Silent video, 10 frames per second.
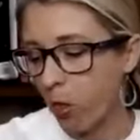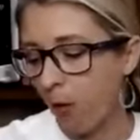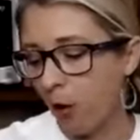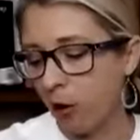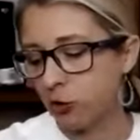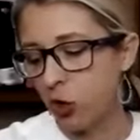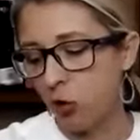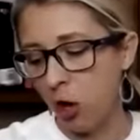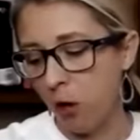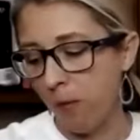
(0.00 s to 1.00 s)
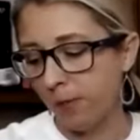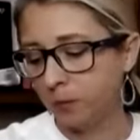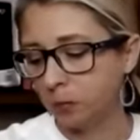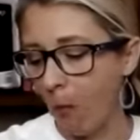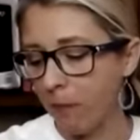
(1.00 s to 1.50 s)
Oh, it's so good.
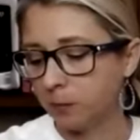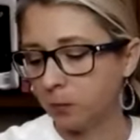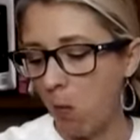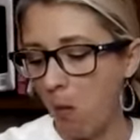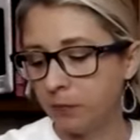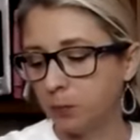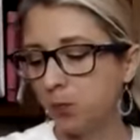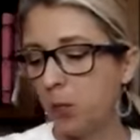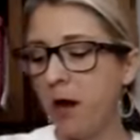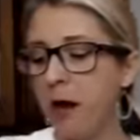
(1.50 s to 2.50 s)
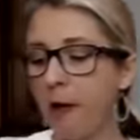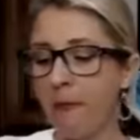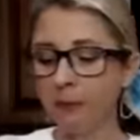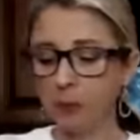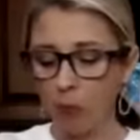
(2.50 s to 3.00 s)

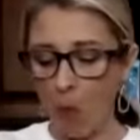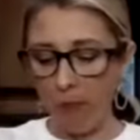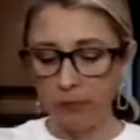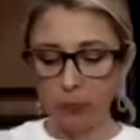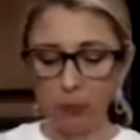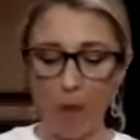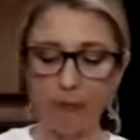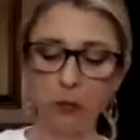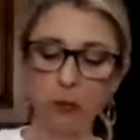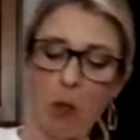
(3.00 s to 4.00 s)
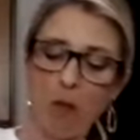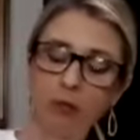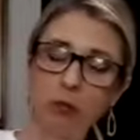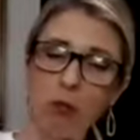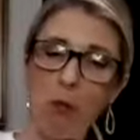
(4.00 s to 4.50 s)
And all right,
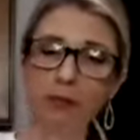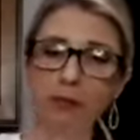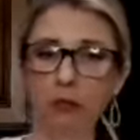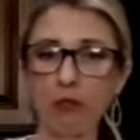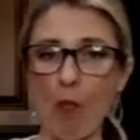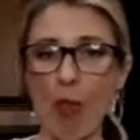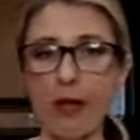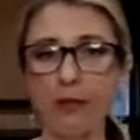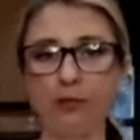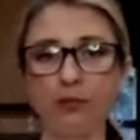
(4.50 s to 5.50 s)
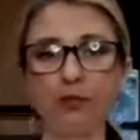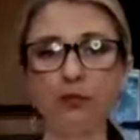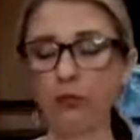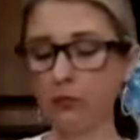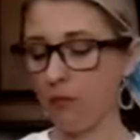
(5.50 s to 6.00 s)
technical difficulty, but we are
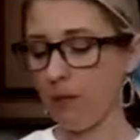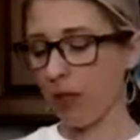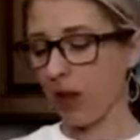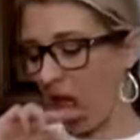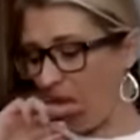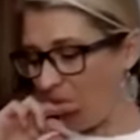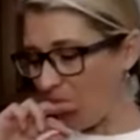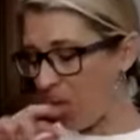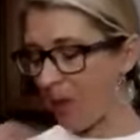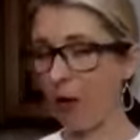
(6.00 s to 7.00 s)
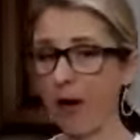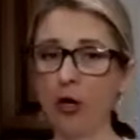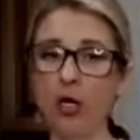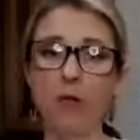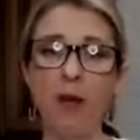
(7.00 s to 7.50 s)
all good. All right, are
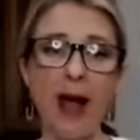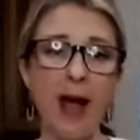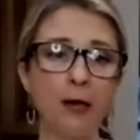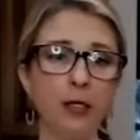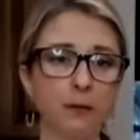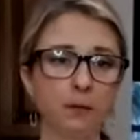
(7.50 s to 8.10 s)
you back?